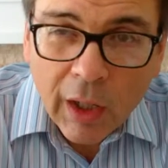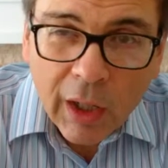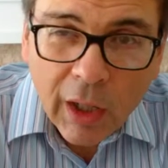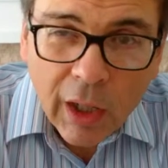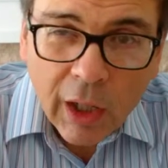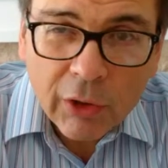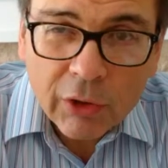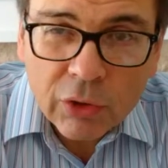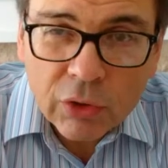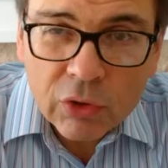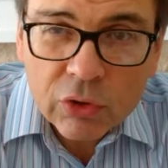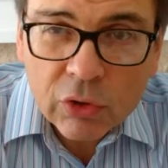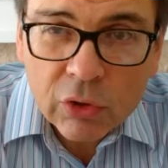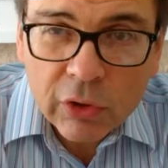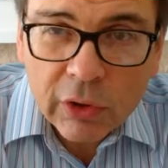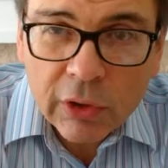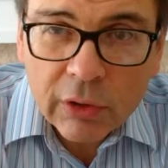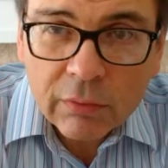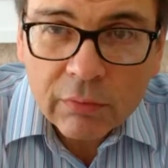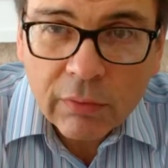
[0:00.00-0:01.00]
are
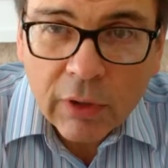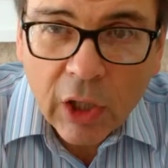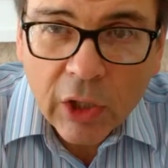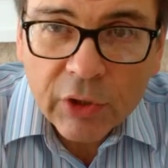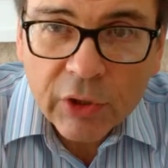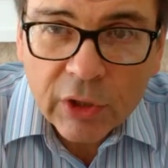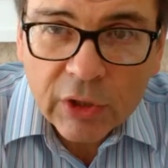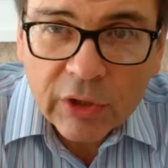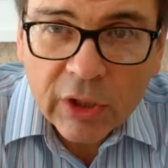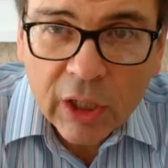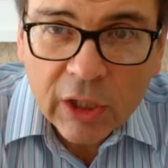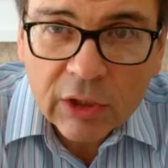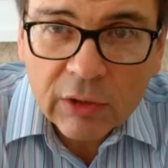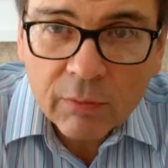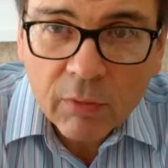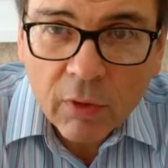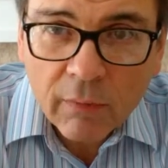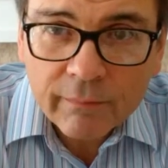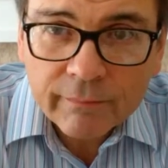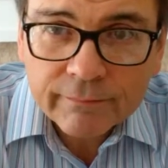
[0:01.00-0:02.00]
usually
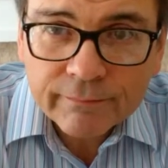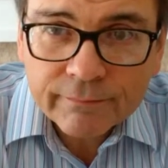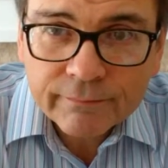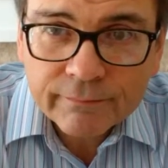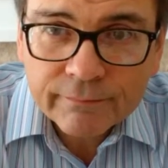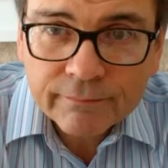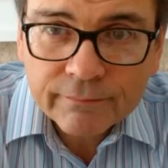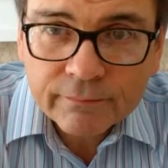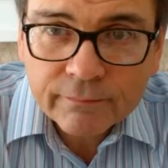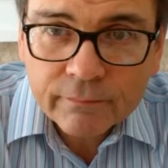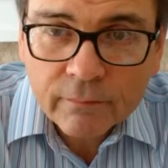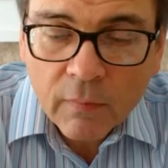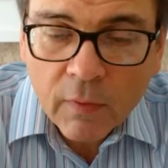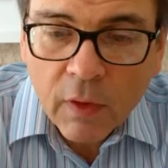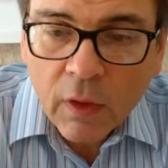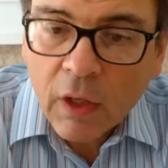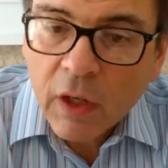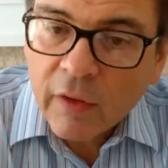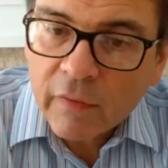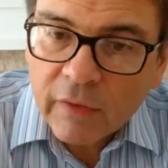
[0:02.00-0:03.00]
undetectable.
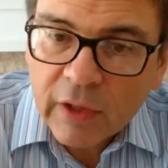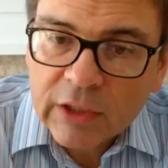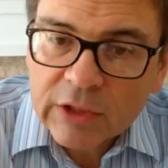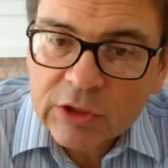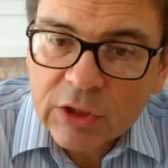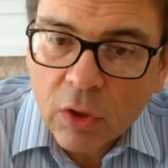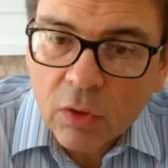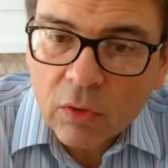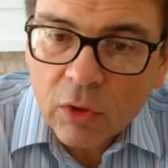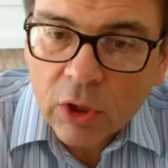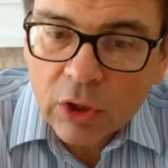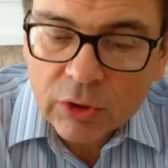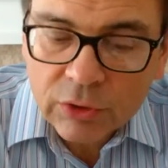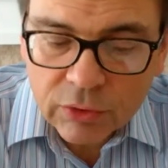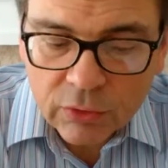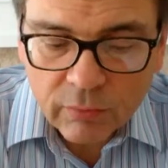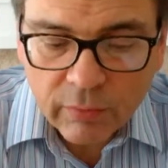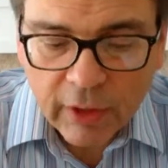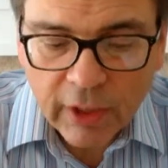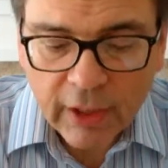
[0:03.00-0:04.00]
These don't look
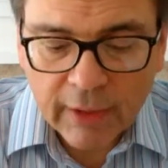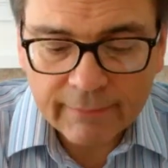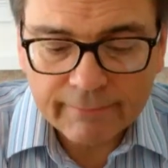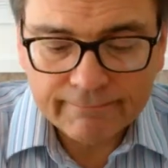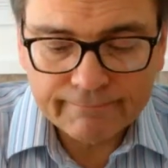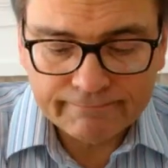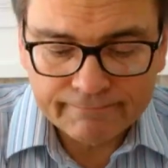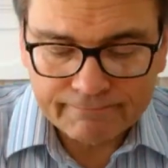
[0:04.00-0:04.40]
too bad.